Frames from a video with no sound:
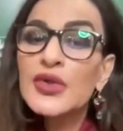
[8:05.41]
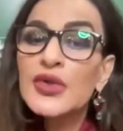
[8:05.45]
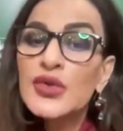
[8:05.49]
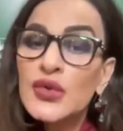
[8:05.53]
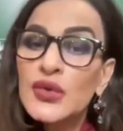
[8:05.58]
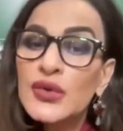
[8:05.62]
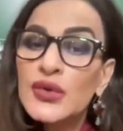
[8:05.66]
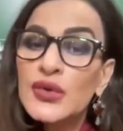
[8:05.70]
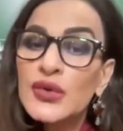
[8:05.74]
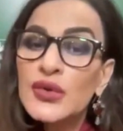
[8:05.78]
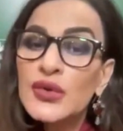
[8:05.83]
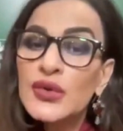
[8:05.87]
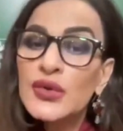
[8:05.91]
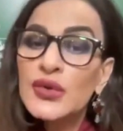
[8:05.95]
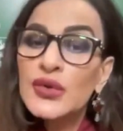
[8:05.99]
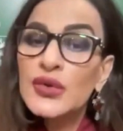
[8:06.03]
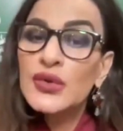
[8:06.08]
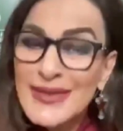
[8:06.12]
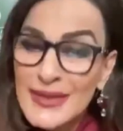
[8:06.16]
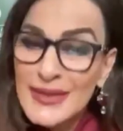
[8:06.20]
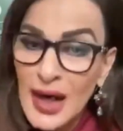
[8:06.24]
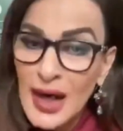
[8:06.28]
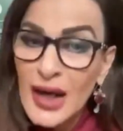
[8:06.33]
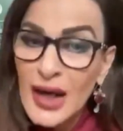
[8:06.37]
so they can
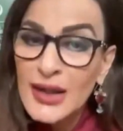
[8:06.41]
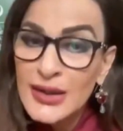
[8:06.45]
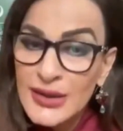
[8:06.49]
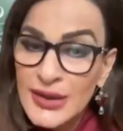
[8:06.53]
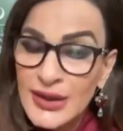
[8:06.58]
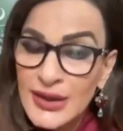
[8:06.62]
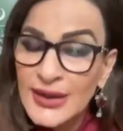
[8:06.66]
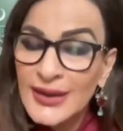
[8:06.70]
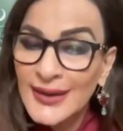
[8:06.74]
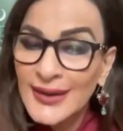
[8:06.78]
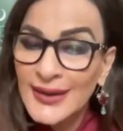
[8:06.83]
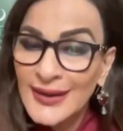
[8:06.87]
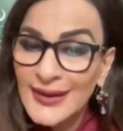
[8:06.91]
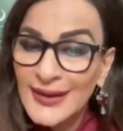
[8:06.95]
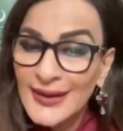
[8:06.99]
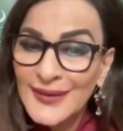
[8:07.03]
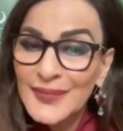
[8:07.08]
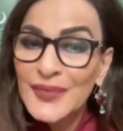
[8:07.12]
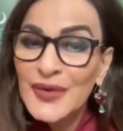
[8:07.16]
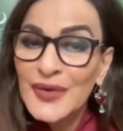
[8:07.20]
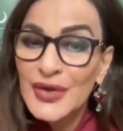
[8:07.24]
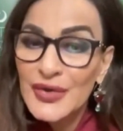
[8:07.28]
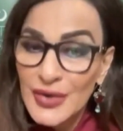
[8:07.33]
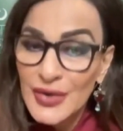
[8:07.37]
start
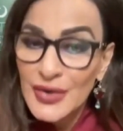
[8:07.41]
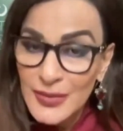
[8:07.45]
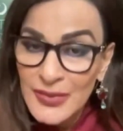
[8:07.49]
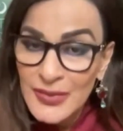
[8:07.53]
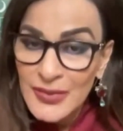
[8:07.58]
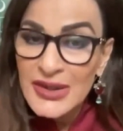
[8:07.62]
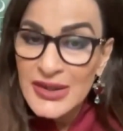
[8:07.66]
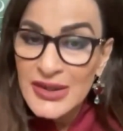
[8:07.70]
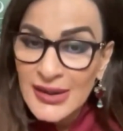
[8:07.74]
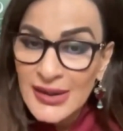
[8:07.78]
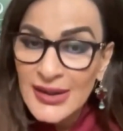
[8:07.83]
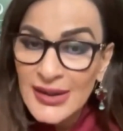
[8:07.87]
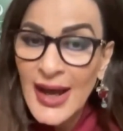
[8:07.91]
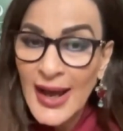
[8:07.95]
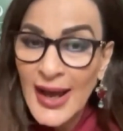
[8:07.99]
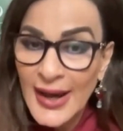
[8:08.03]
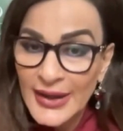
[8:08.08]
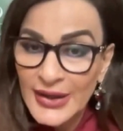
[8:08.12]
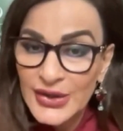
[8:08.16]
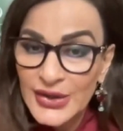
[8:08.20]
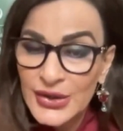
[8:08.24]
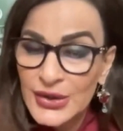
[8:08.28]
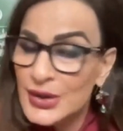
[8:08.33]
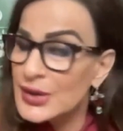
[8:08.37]
taking remedial
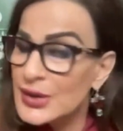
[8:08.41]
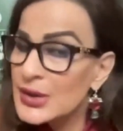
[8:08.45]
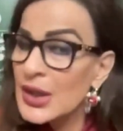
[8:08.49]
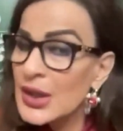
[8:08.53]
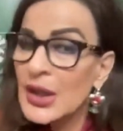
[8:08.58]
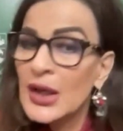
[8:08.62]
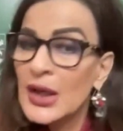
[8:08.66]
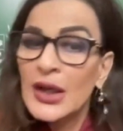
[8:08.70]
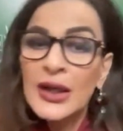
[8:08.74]
actions.